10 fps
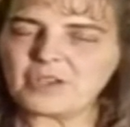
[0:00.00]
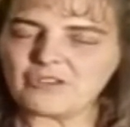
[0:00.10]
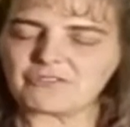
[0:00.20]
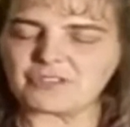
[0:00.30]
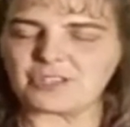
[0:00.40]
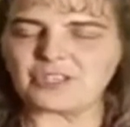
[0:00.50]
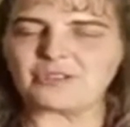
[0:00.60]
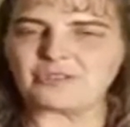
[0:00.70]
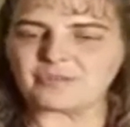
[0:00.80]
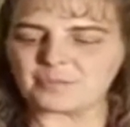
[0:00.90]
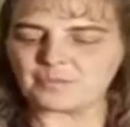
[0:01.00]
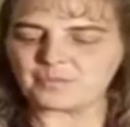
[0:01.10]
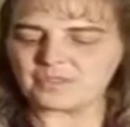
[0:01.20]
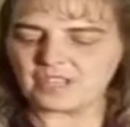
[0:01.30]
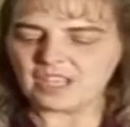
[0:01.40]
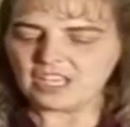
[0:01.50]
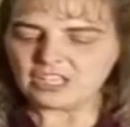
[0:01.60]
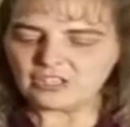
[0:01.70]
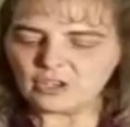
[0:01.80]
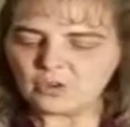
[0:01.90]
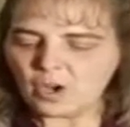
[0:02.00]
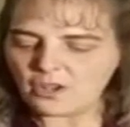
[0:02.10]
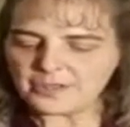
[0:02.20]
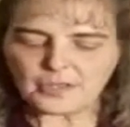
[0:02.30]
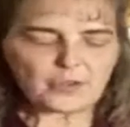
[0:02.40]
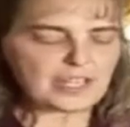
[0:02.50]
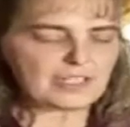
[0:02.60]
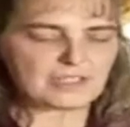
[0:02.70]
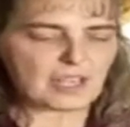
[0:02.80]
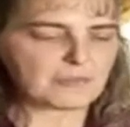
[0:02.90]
comfort you. You know, also in